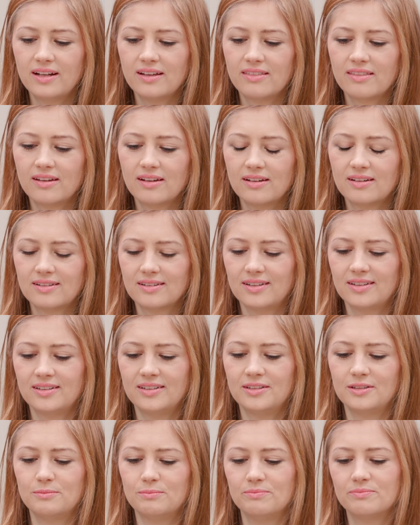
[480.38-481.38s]
I think
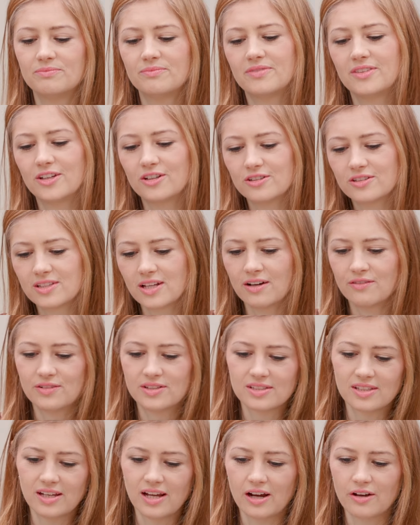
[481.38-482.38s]
there's
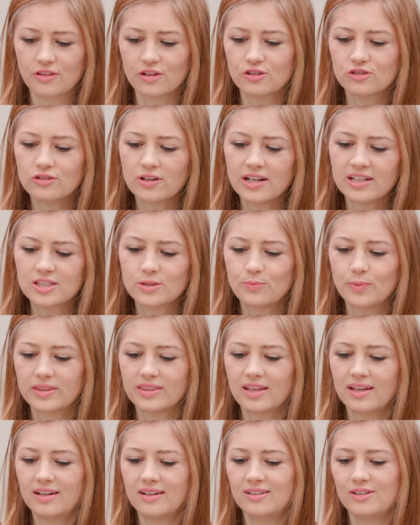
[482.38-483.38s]
obviously how they're dressed, but
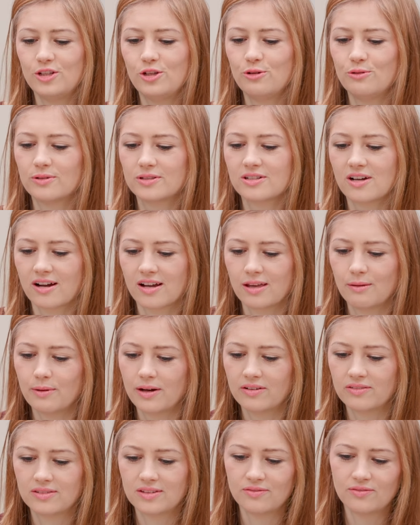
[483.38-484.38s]
then you were talking
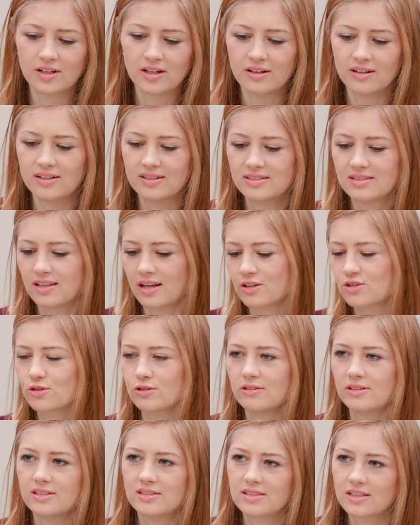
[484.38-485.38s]
about the very
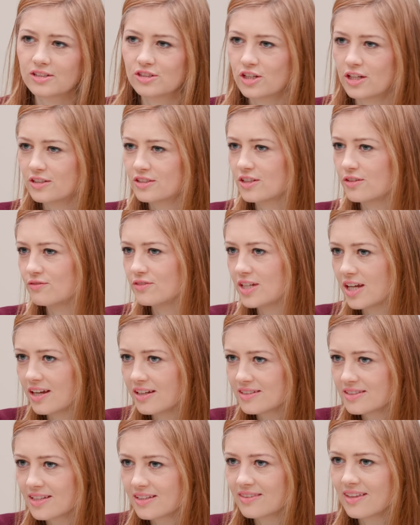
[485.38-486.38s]
sexually suggestive
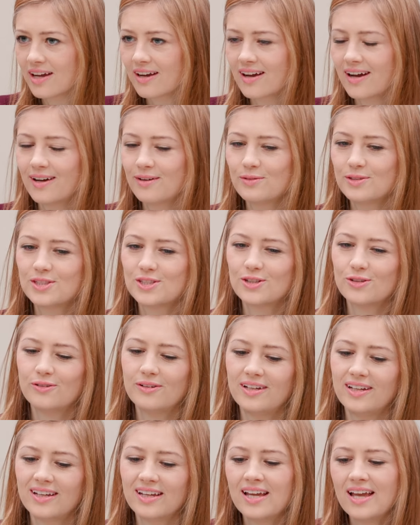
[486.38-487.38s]
dance that guy was
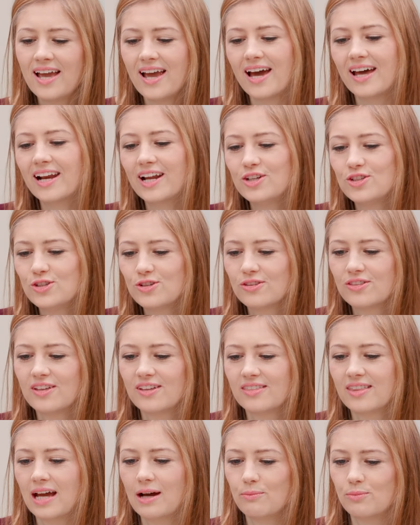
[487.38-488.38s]
doing, and I do
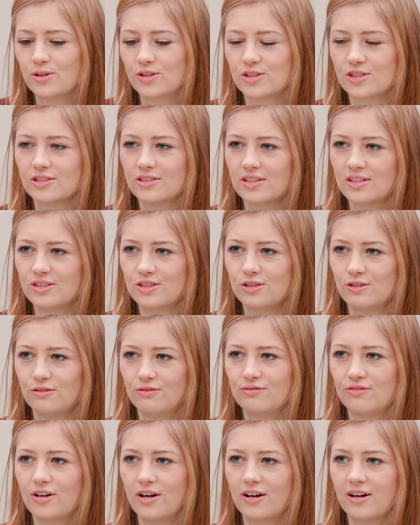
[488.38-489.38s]
think that pushes it
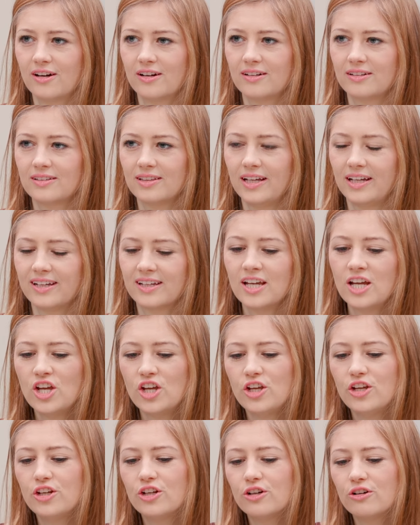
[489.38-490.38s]
too far.
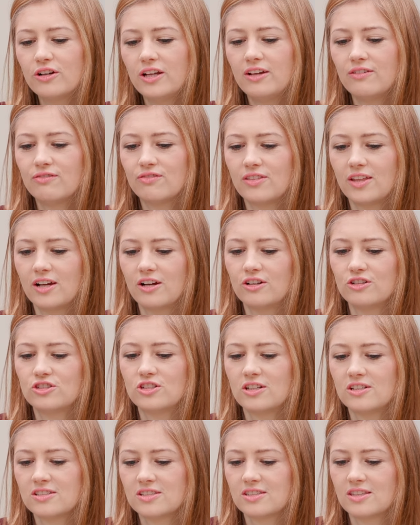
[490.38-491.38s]
If they're
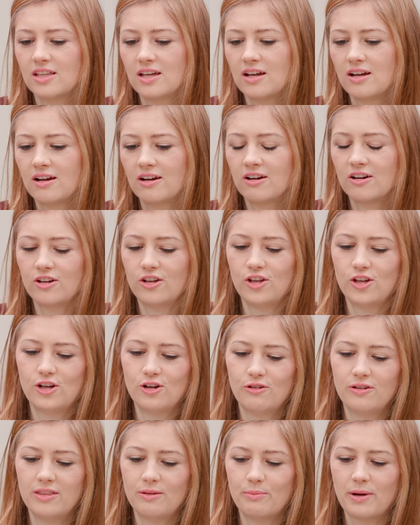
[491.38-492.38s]
just there,
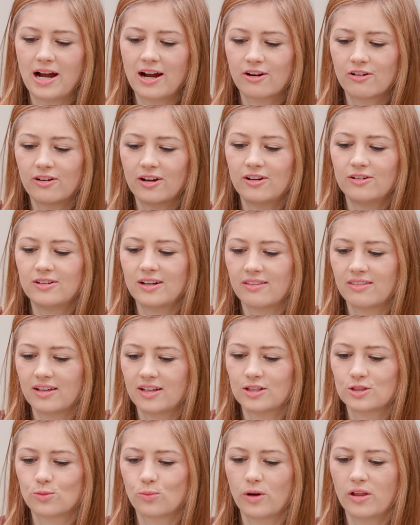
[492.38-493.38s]
in the background, I
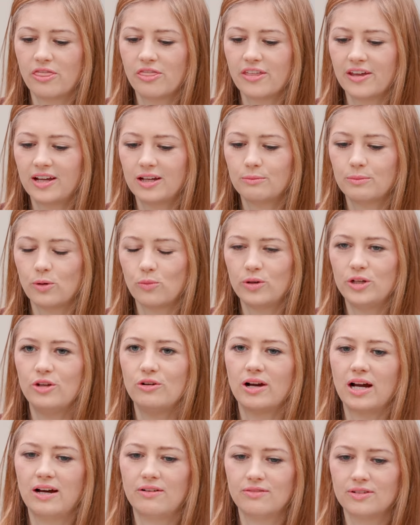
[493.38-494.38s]
think it's one thing, but when
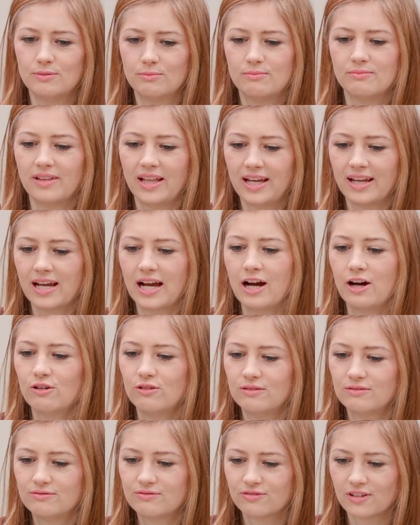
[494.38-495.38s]
you have them like
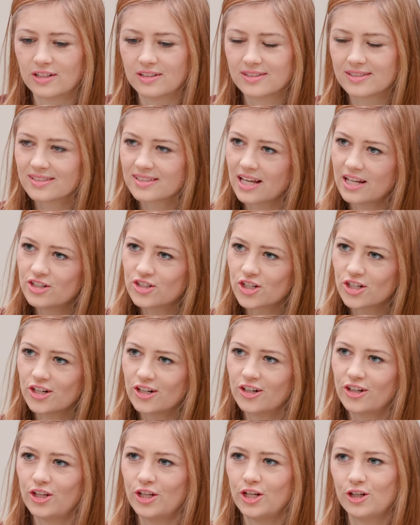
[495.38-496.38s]
out front
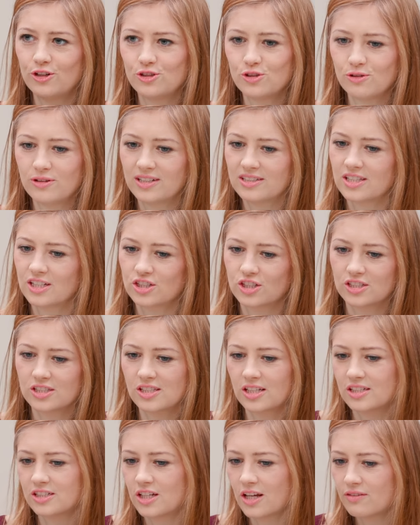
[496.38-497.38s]
center, doing such a
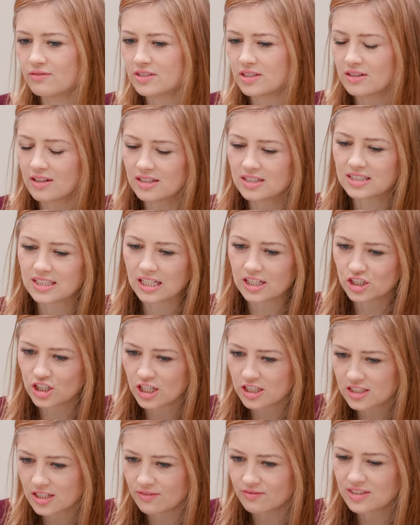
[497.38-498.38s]

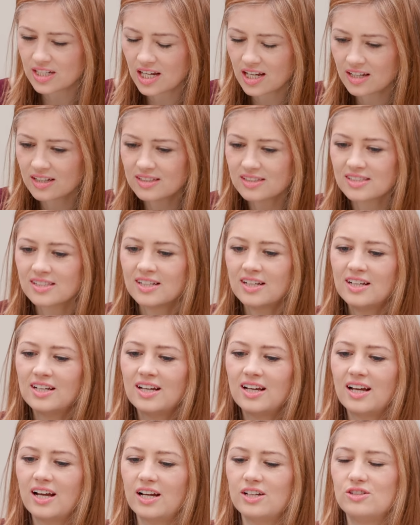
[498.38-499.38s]
suggestive dance,
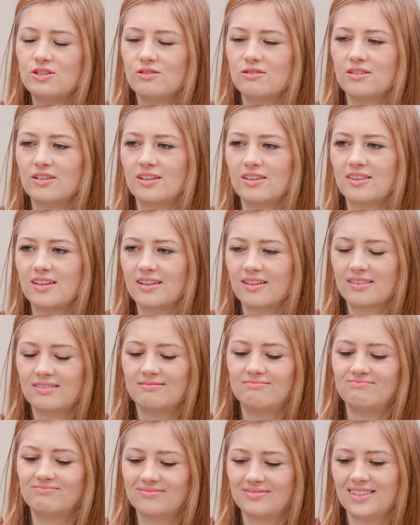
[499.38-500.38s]
I do think that
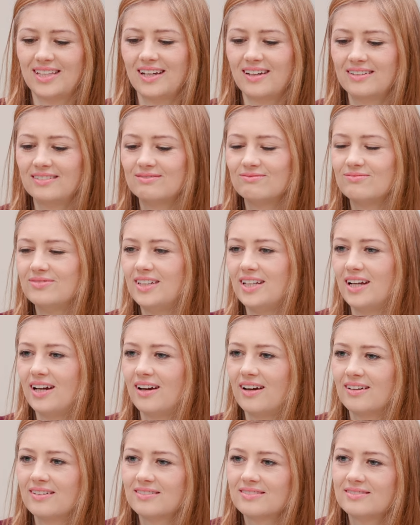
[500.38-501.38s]

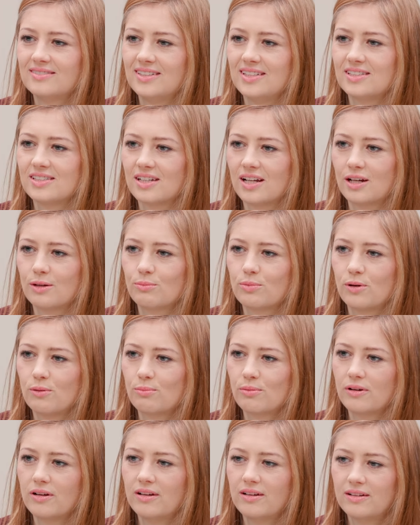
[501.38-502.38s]
it's not
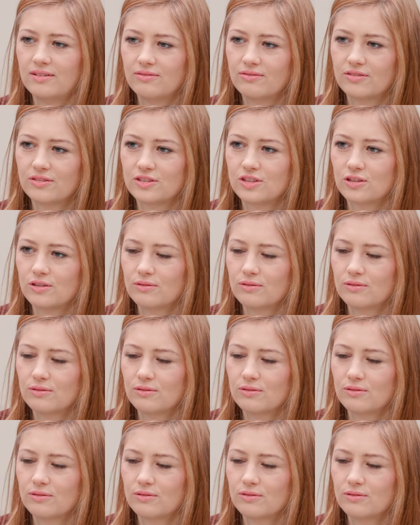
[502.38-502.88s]
appropriate for children.